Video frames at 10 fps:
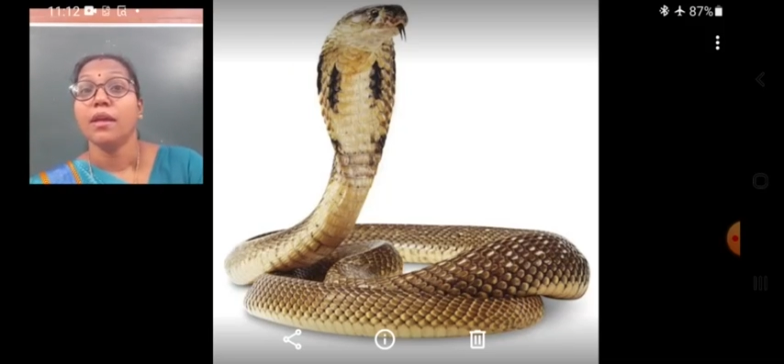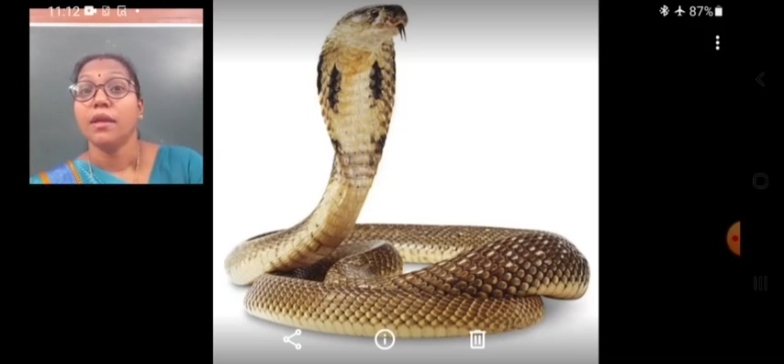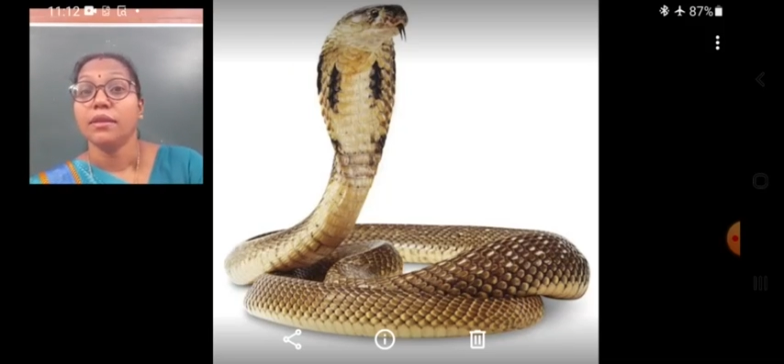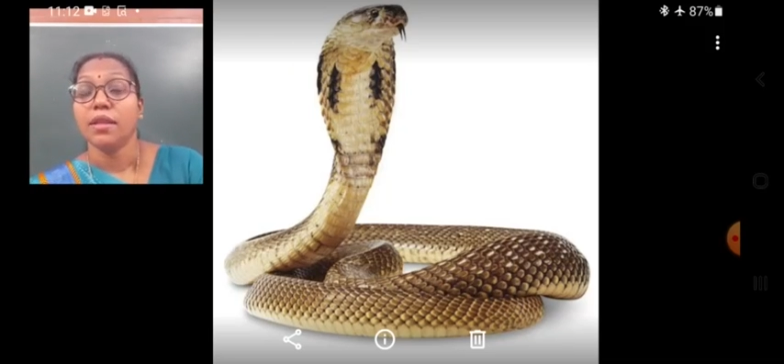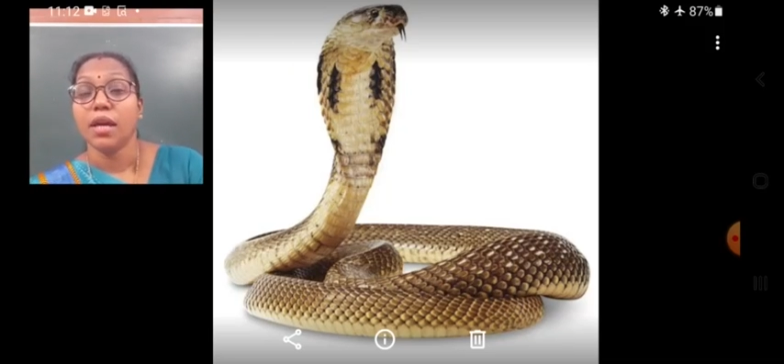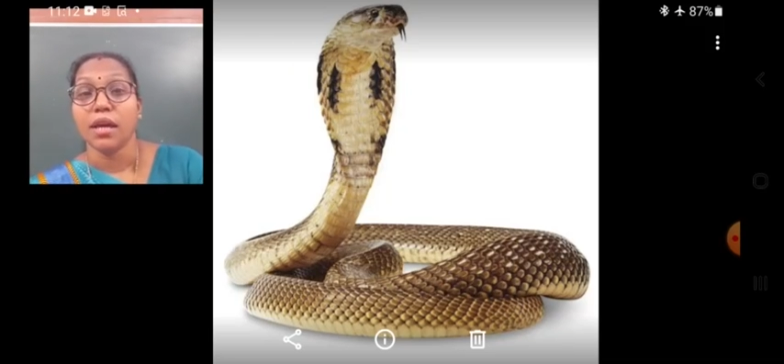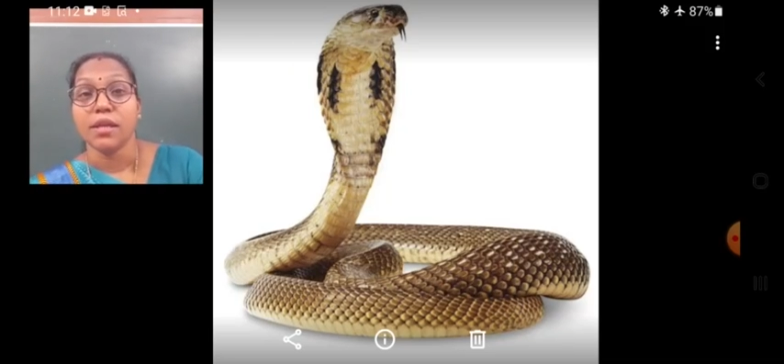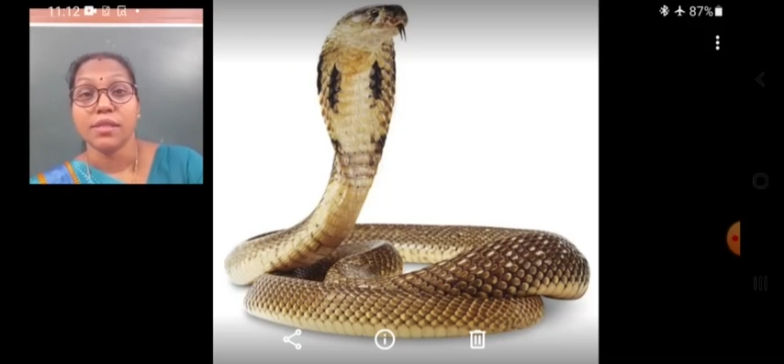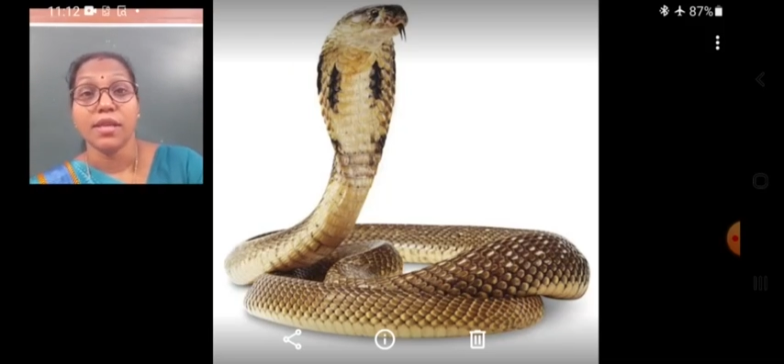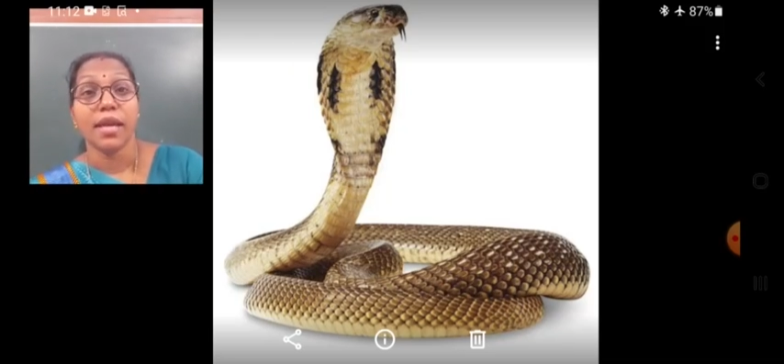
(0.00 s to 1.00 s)
The
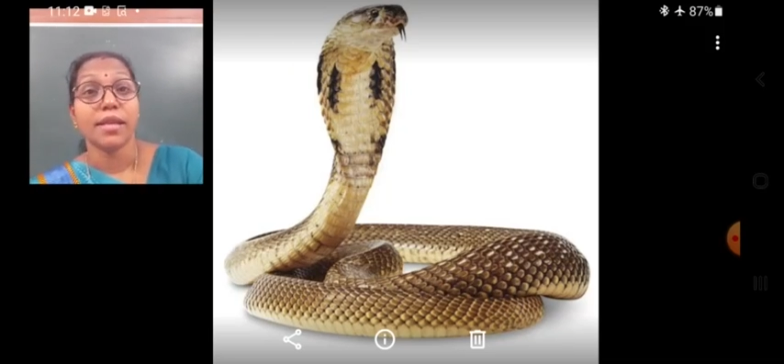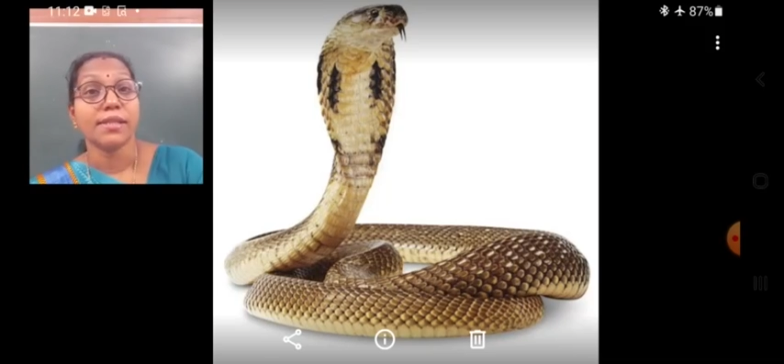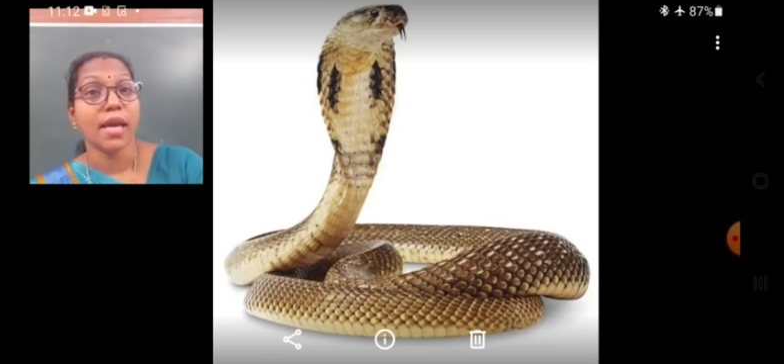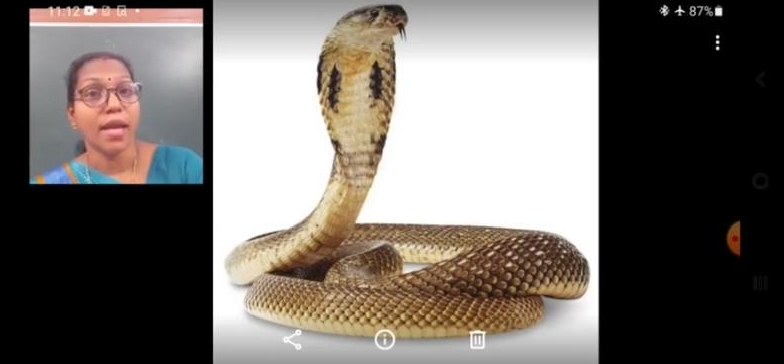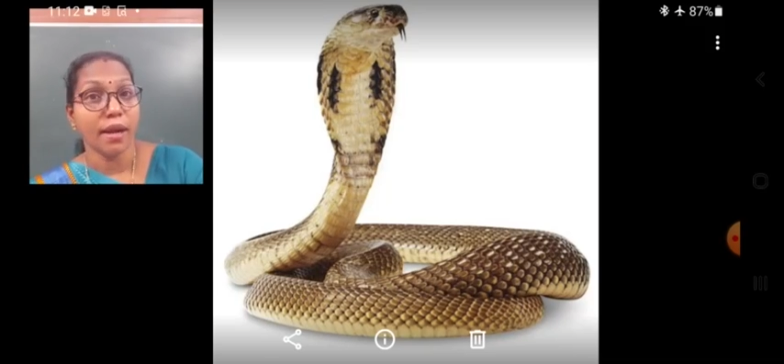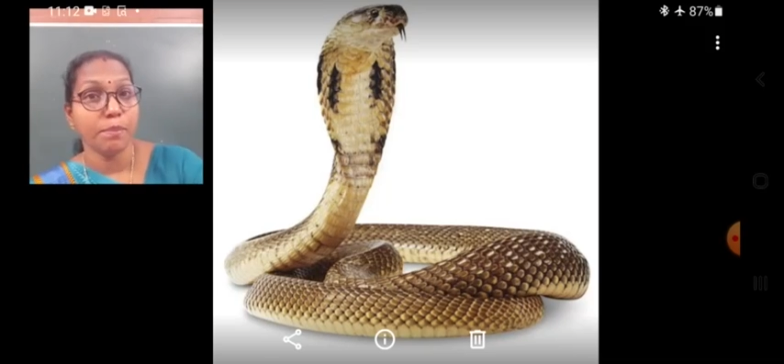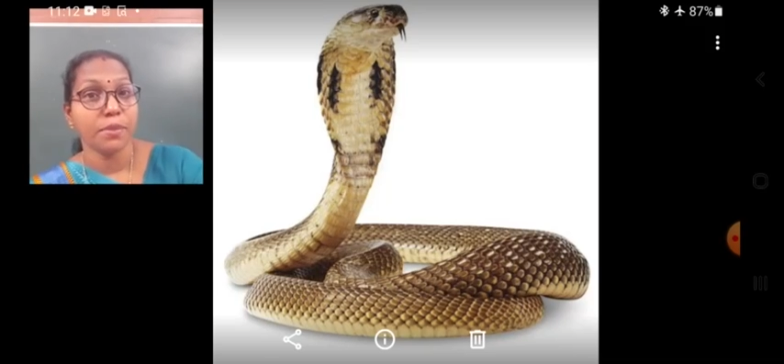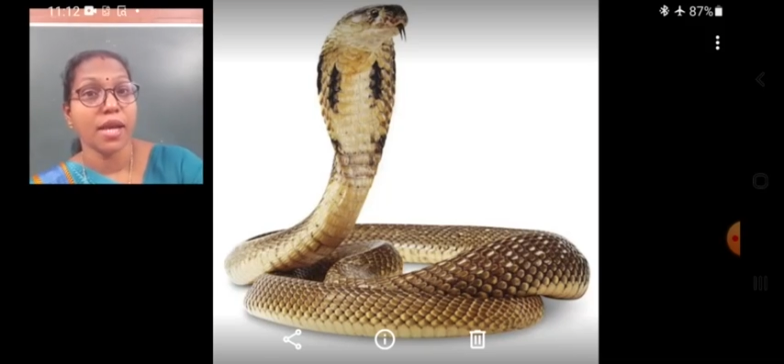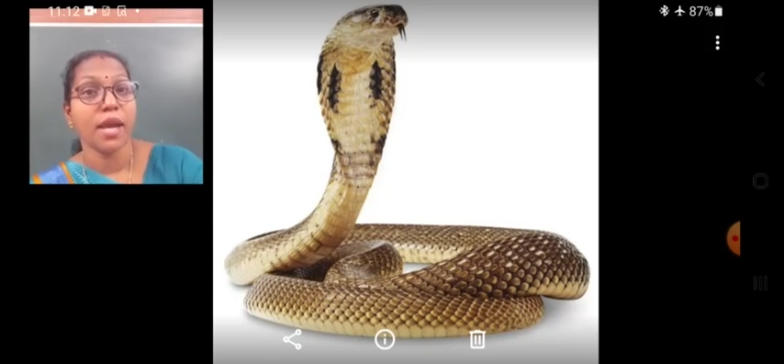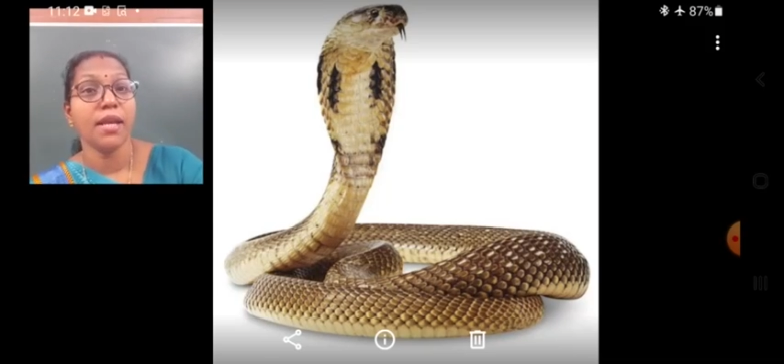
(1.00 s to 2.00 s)
snakes are
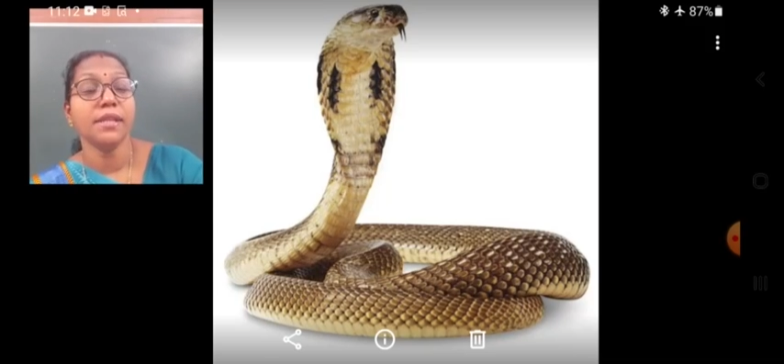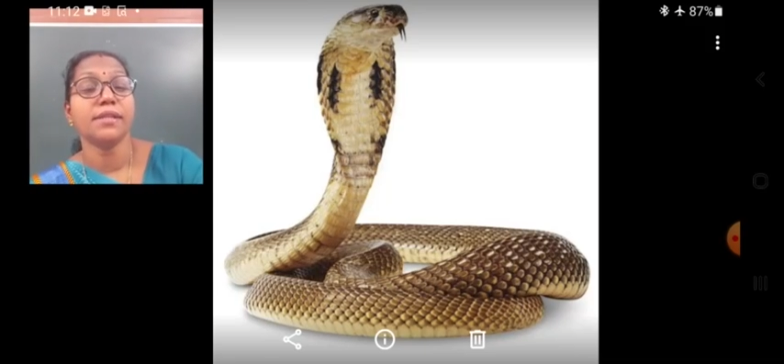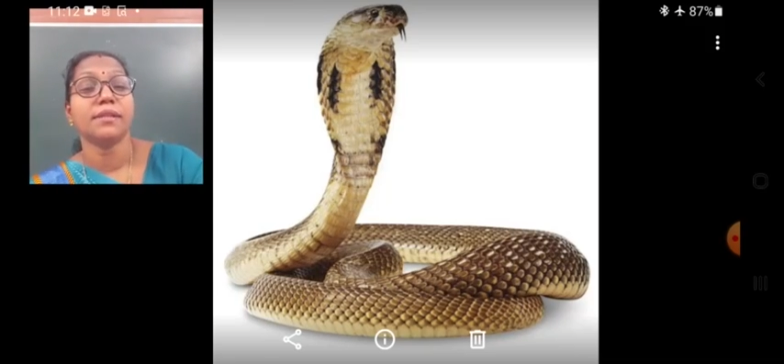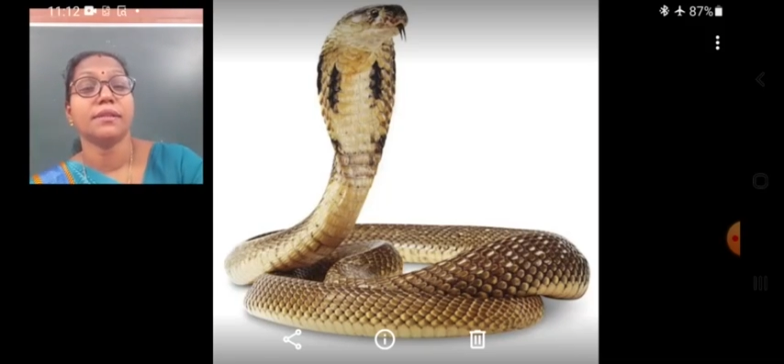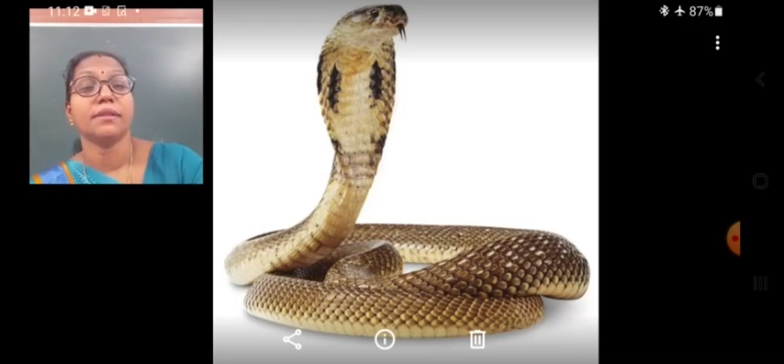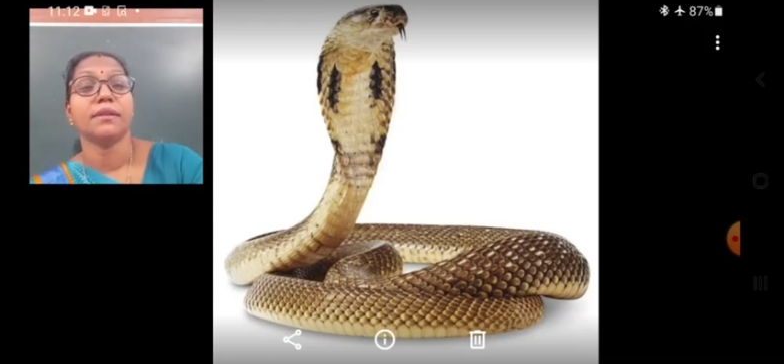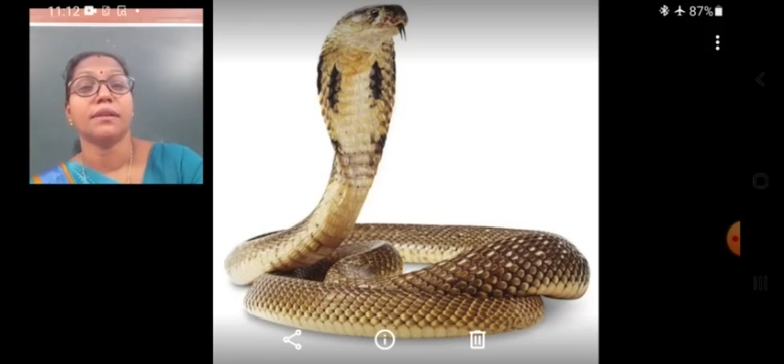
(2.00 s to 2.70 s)
reptiles